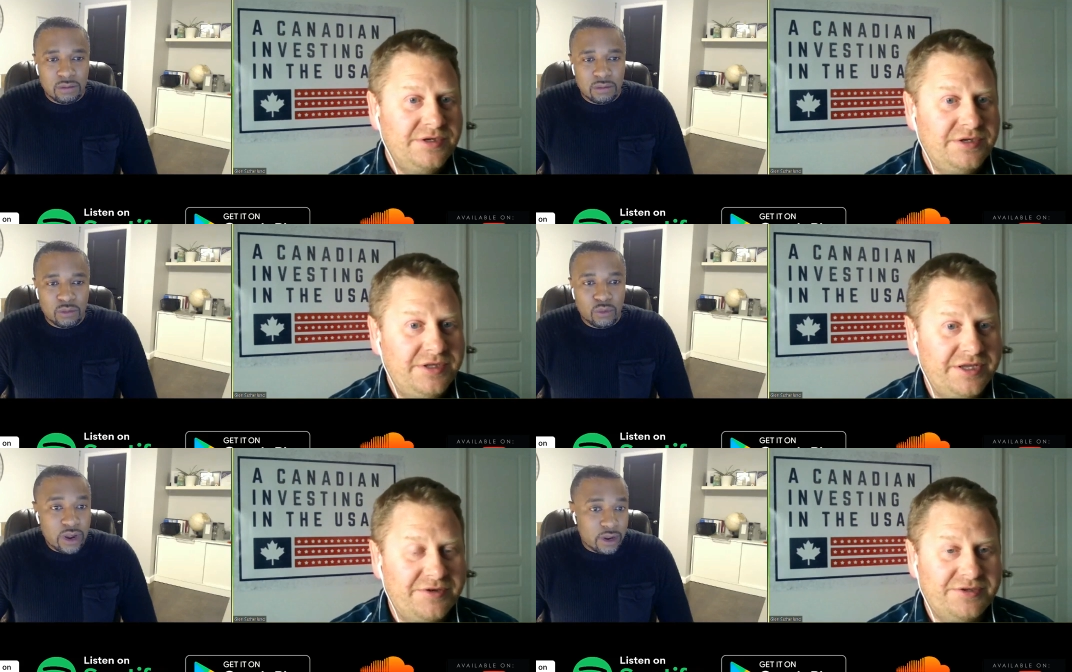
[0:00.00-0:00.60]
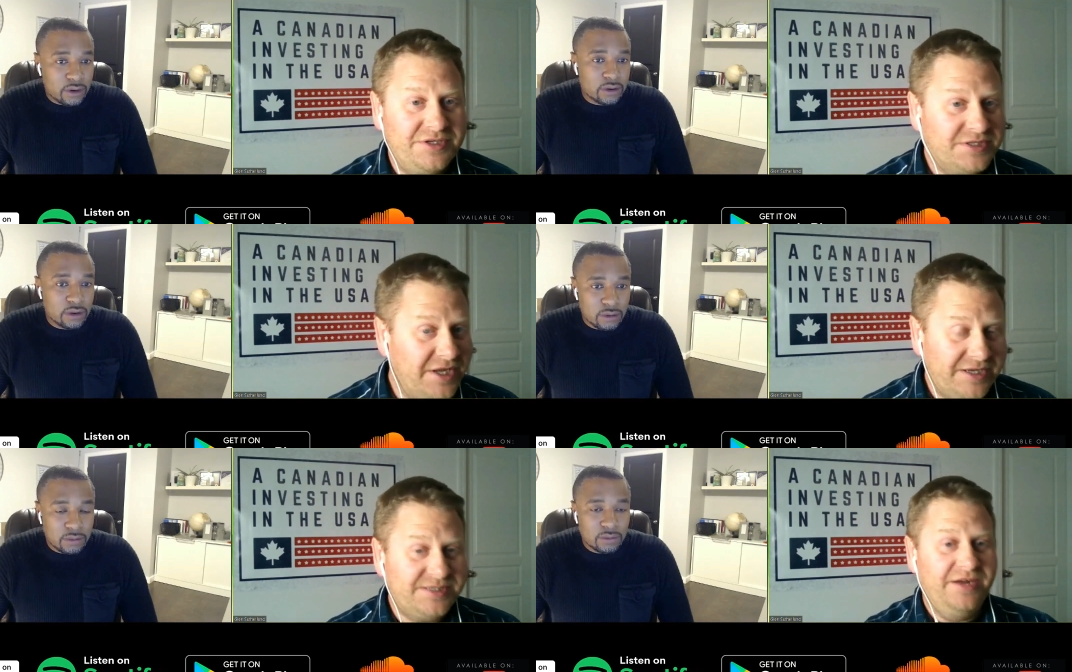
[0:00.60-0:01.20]
Speaker 1: Right. They're
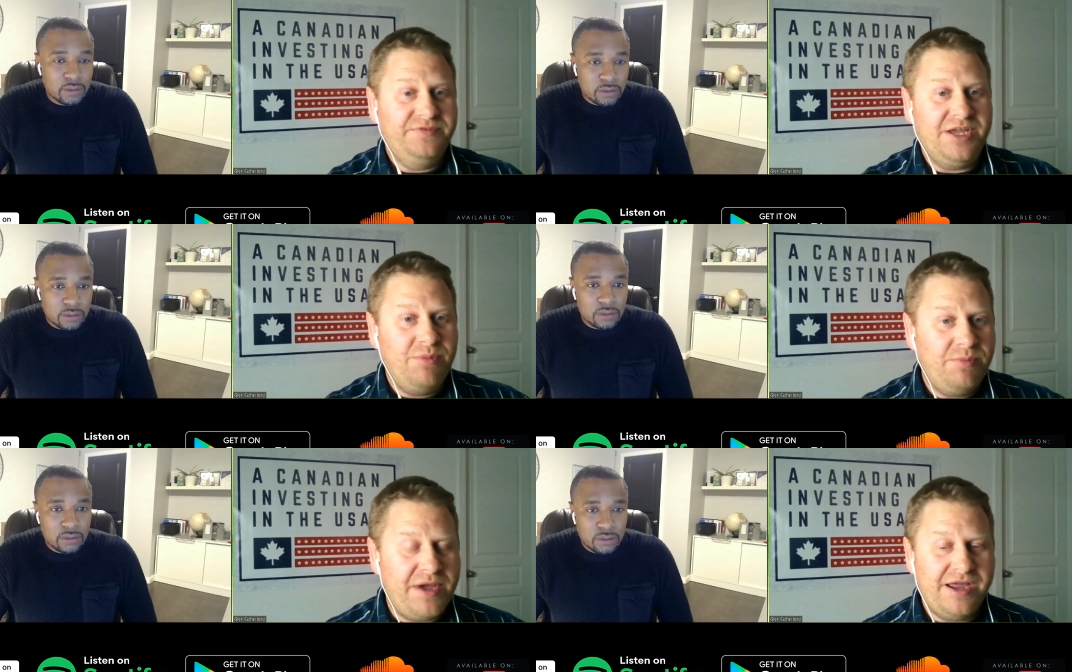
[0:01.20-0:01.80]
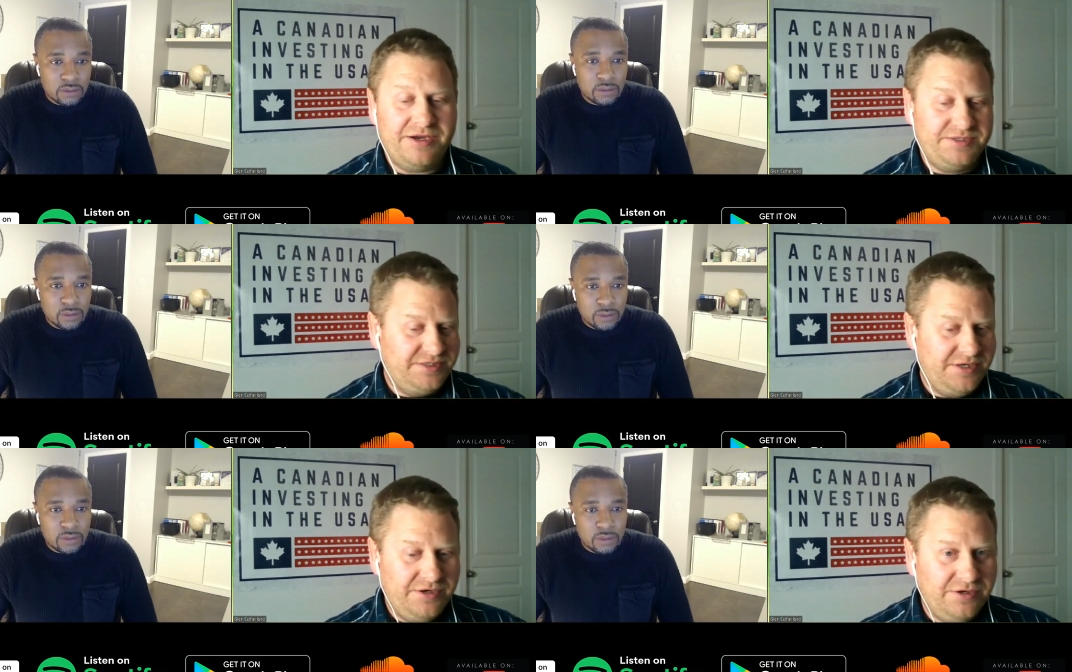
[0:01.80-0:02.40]
just like stuff's coming back because
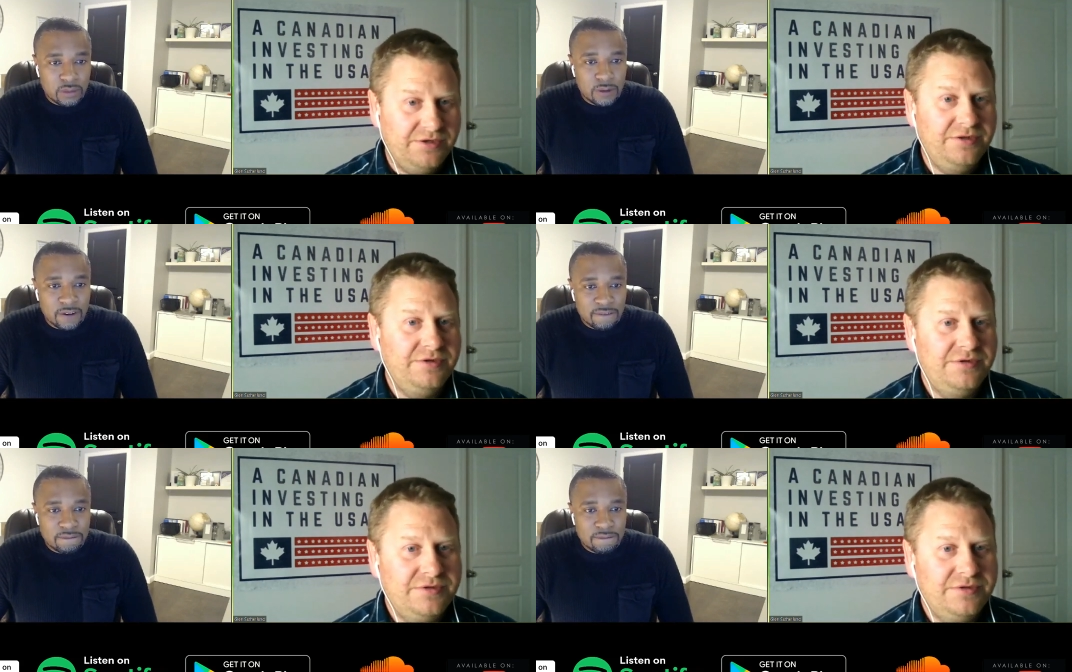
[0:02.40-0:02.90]
it's not all...